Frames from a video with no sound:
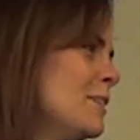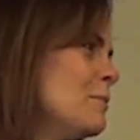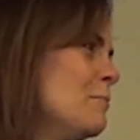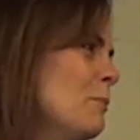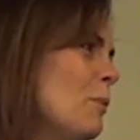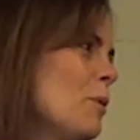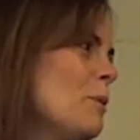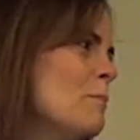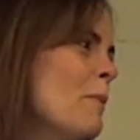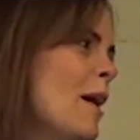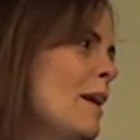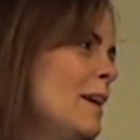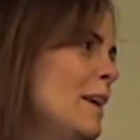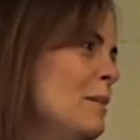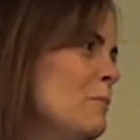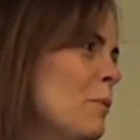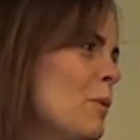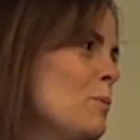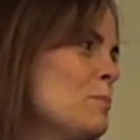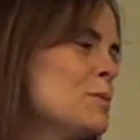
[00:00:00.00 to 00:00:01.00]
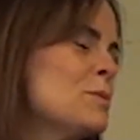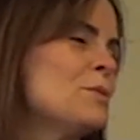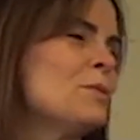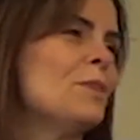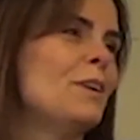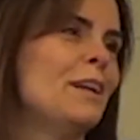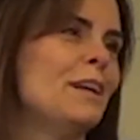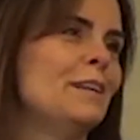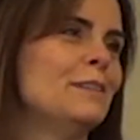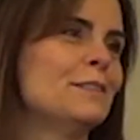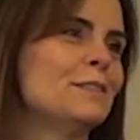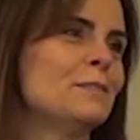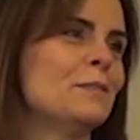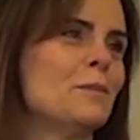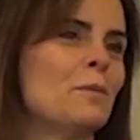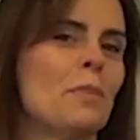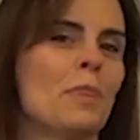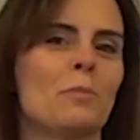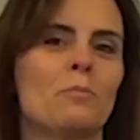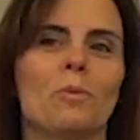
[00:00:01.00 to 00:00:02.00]
more money, more opportunities,
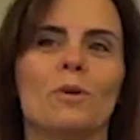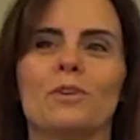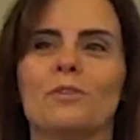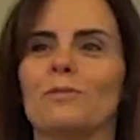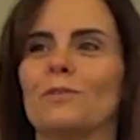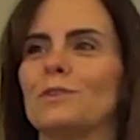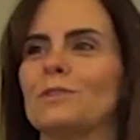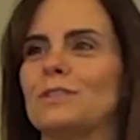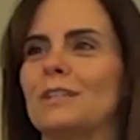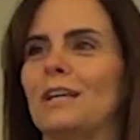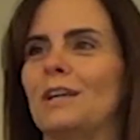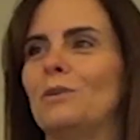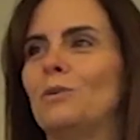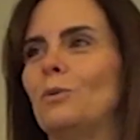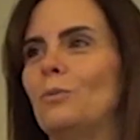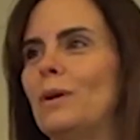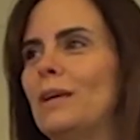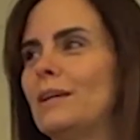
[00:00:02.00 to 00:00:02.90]
more diversity in who we